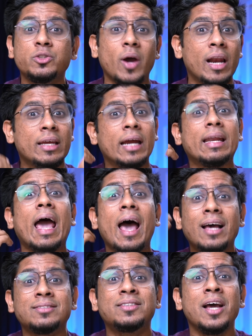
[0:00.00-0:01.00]
so I'll get
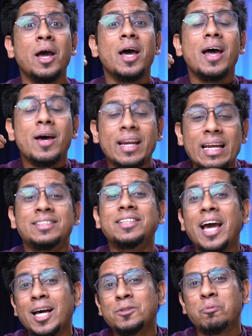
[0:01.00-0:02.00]
as rich
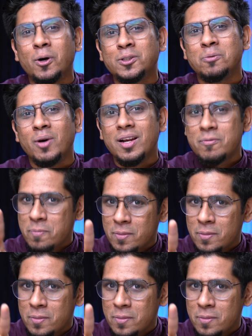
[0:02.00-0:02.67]
as possible.